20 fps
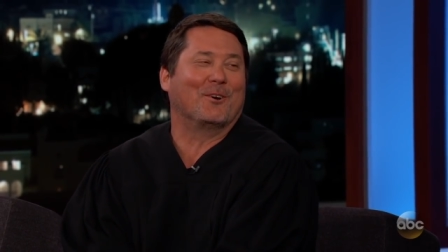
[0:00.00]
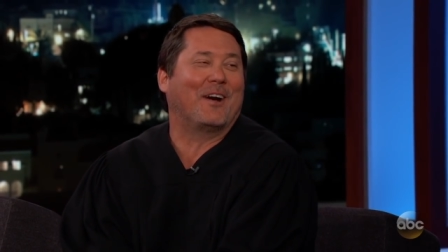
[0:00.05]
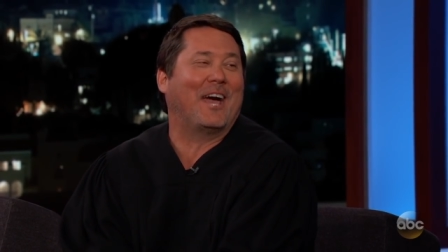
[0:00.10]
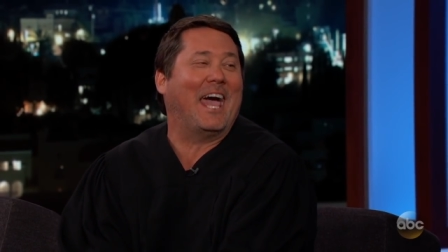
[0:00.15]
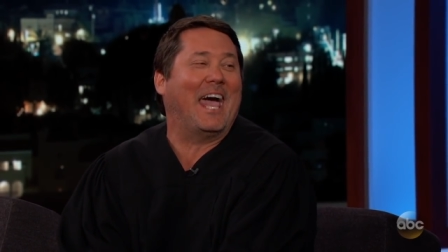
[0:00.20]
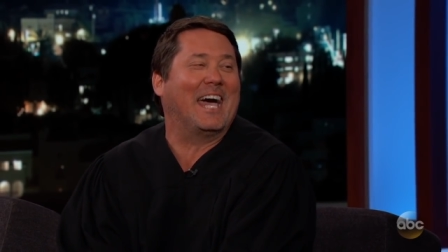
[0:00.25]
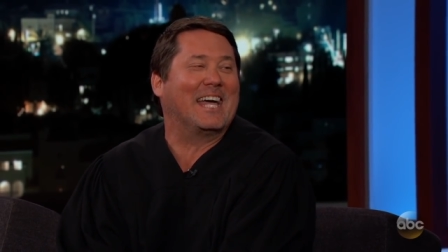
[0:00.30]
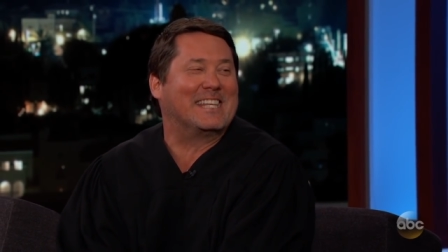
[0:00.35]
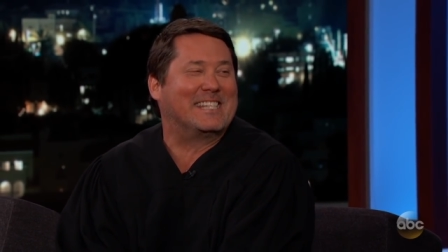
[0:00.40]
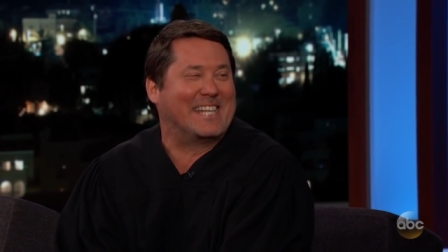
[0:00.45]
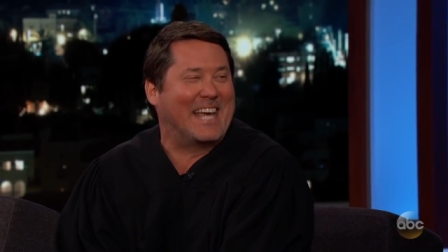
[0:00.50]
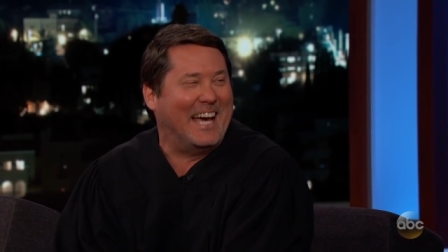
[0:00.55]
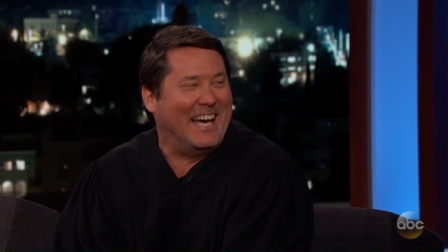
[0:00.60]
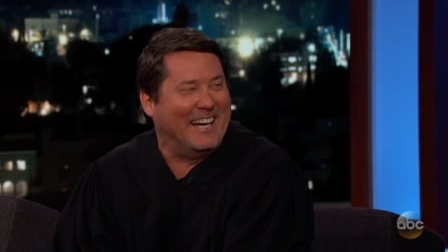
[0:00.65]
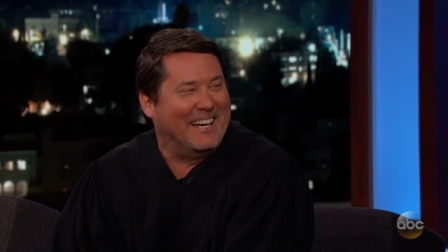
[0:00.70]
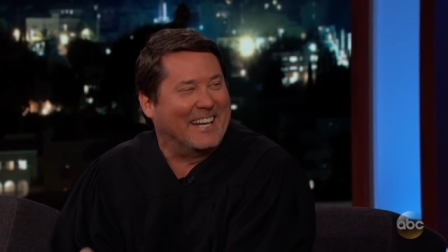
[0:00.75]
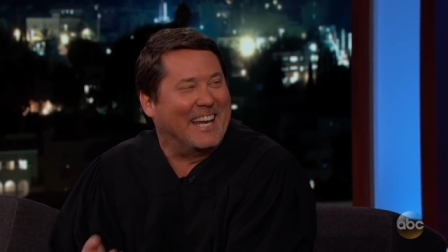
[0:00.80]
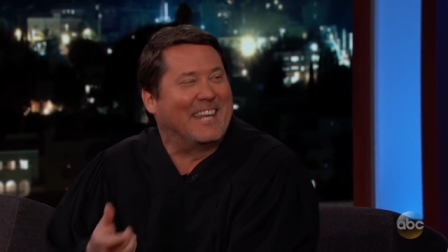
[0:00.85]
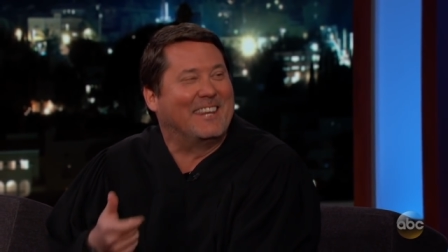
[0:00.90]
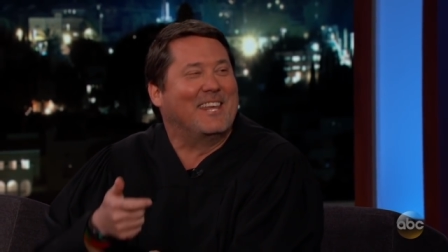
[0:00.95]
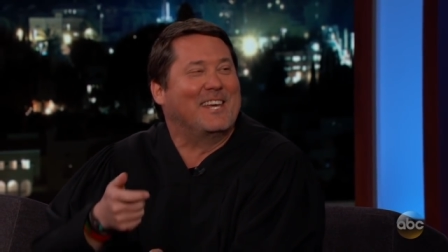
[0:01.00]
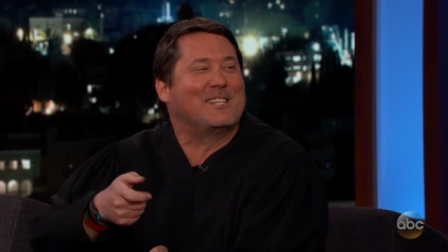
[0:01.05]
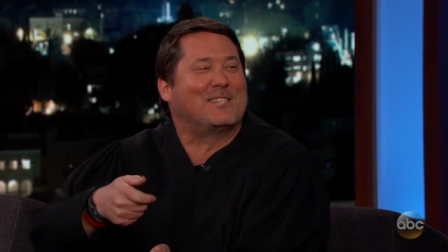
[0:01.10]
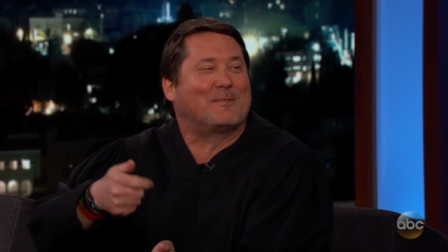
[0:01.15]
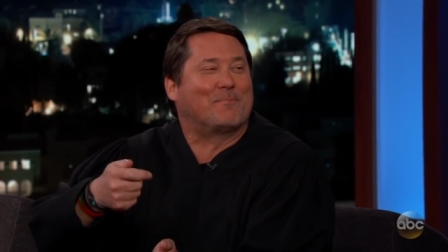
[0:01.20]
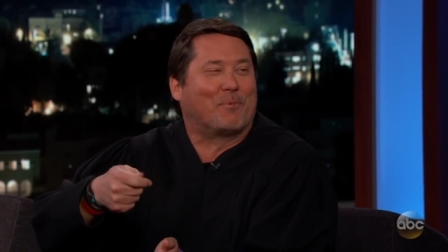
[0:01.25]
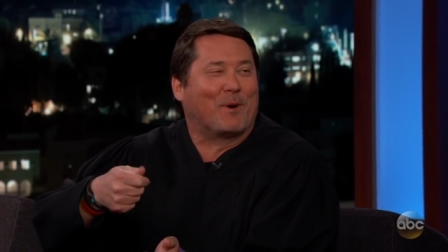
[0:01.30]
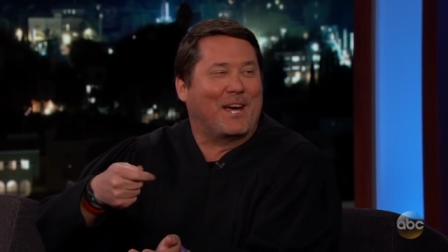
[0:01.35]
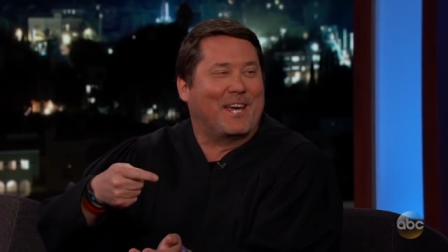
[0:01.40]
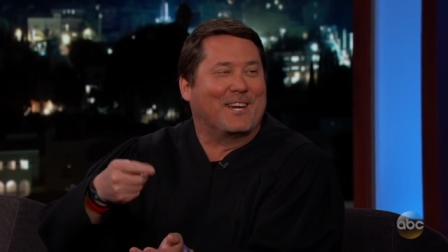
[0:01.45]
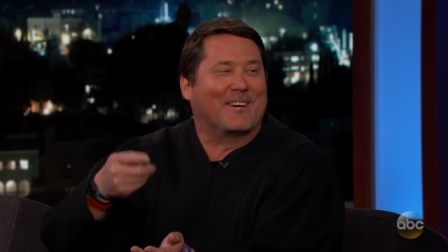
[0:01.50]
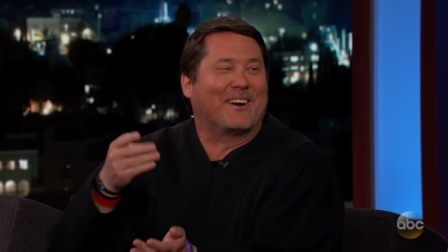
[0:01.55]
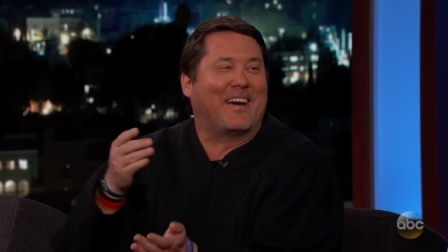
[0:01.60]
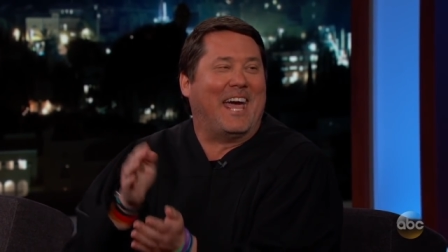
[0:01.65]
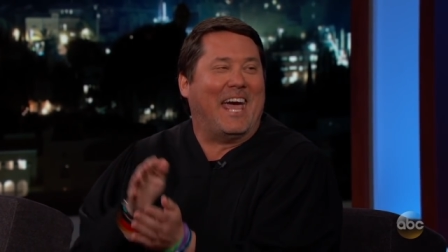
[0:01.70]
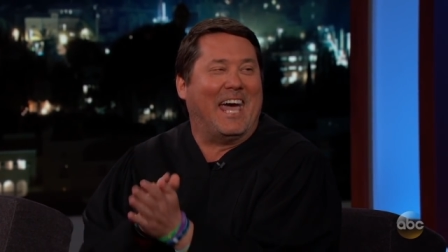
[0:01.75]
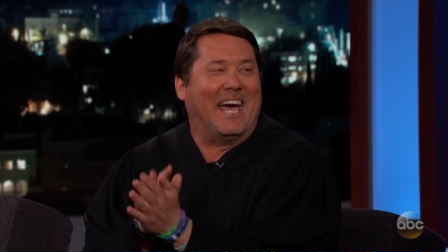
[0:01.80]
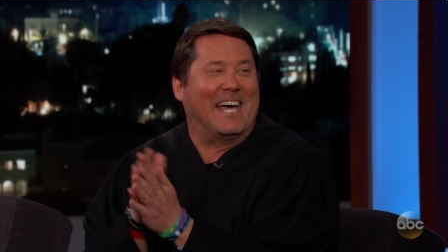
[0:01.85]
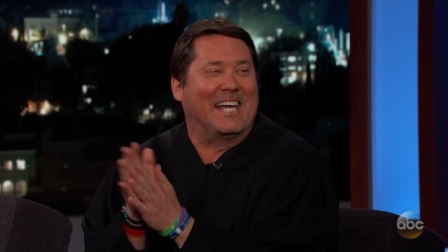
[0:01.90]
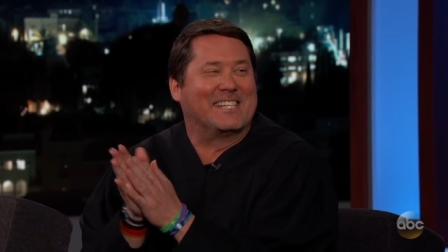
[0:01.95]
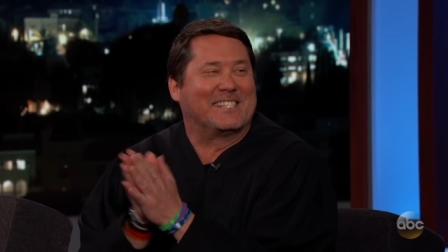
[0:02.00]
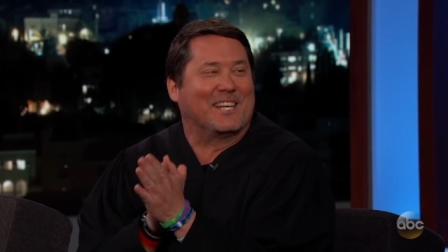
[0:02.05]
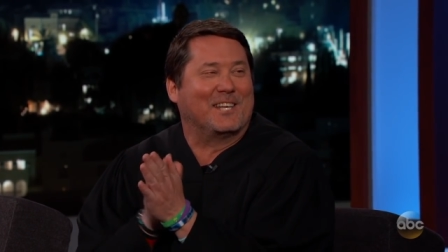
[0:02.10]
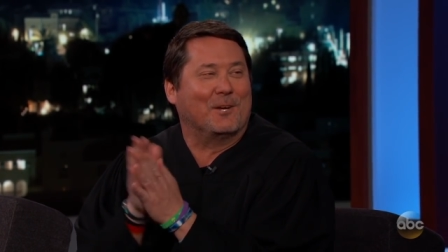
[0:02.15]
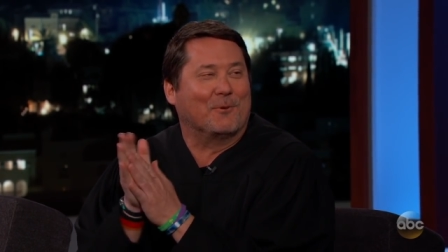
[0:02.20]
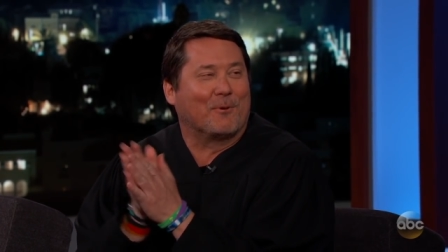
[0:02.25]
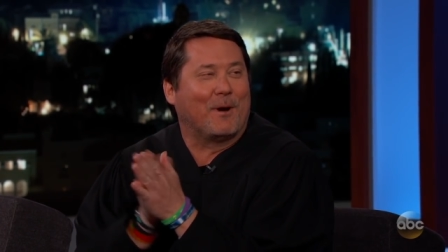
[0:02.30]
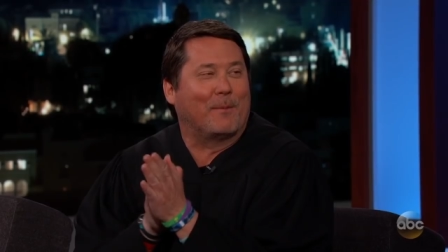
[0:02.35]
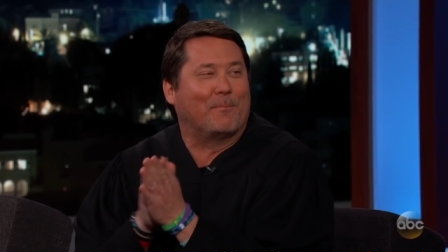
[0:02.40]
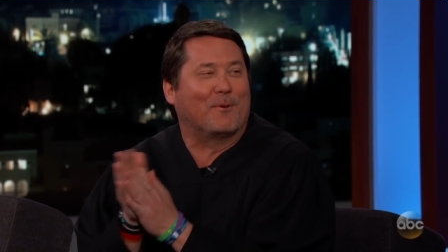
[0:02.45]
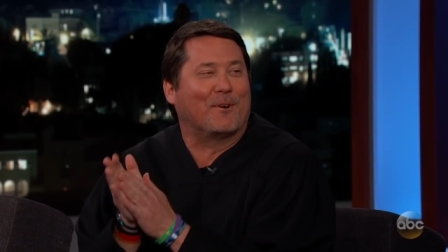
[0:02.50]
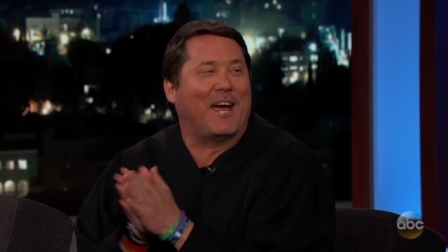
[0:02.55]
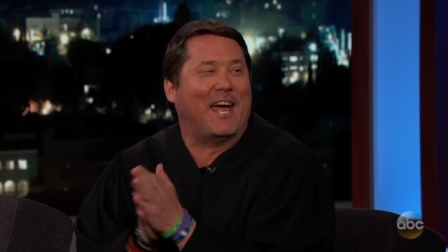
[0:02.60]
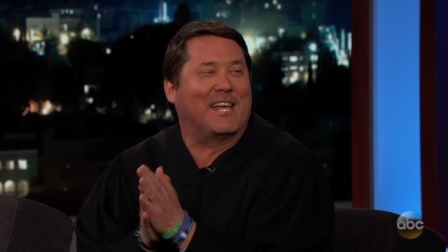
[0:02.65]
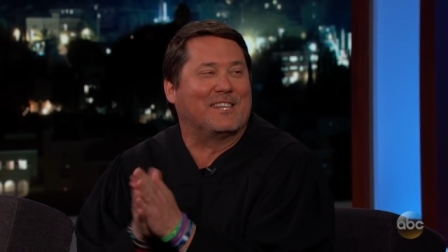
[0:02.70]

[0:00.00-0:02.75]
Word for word: your hands out and they spray your hands and you rub your